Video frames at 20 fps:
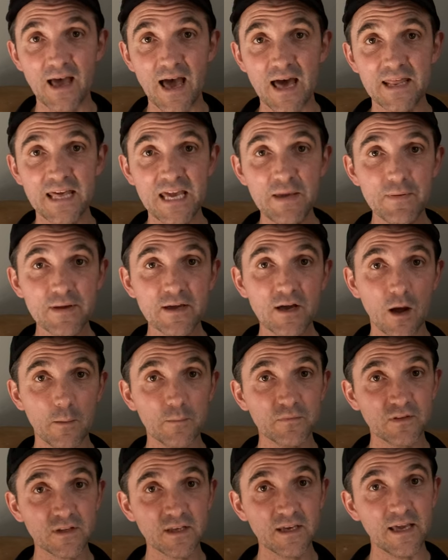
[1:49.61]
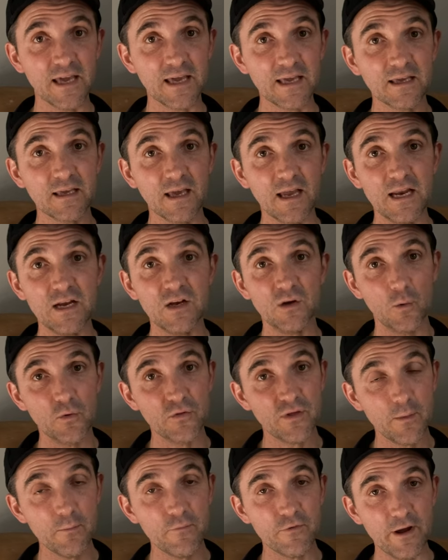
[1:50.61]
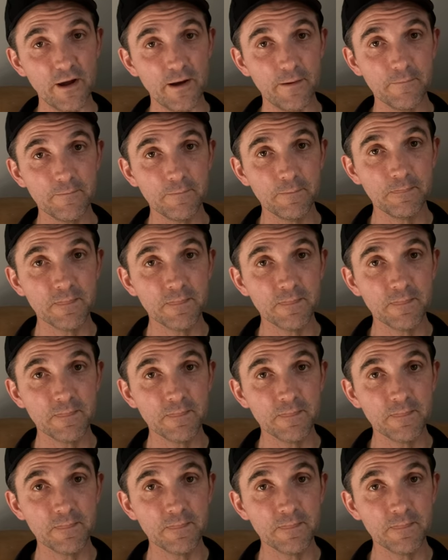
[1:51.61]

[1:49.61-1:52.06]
and he becomes the king in Northumbria.